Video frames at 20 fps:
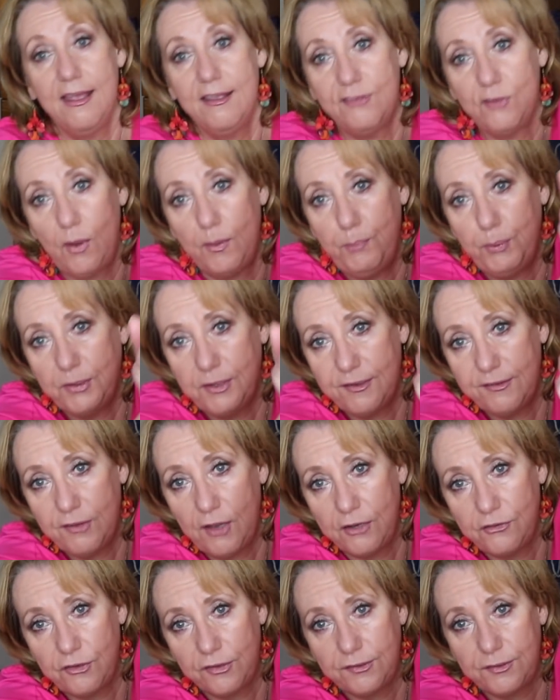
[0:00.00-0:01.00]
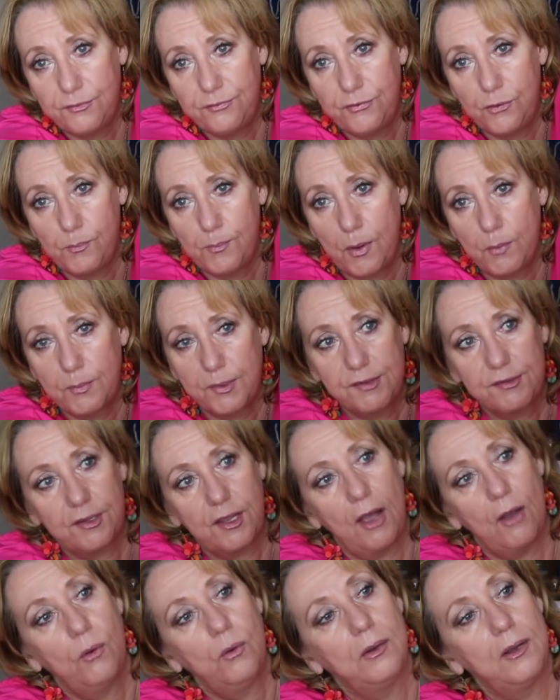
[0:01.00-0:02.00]
So I put this on just a few moments
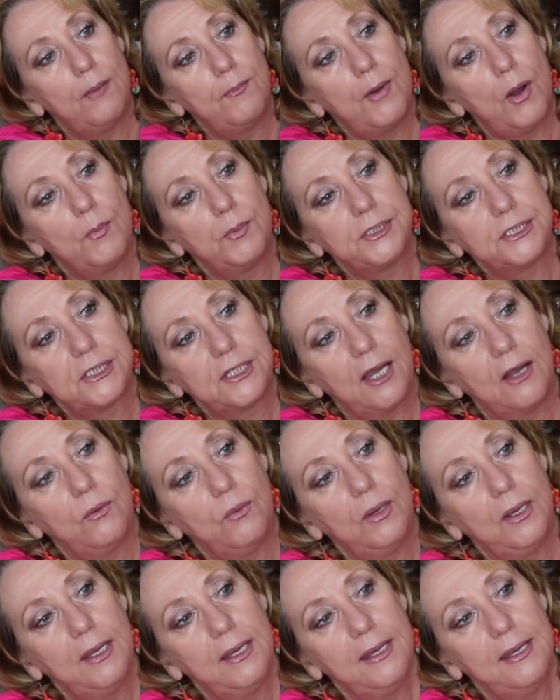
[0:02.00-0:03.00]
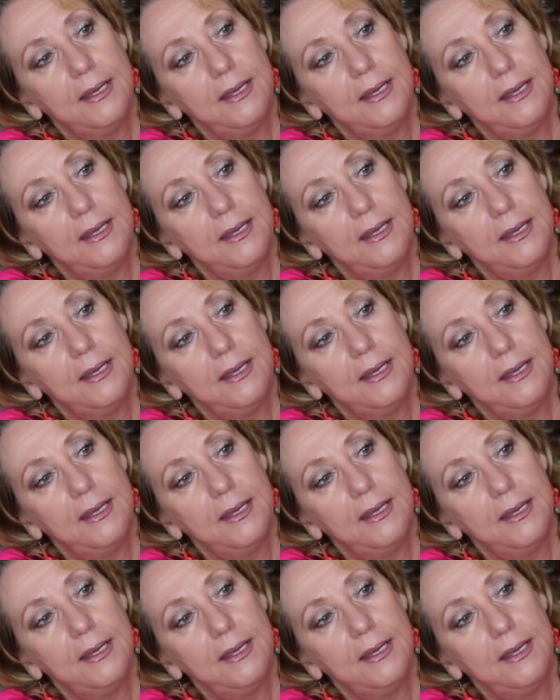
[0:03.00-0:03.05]
ago, a moment ago.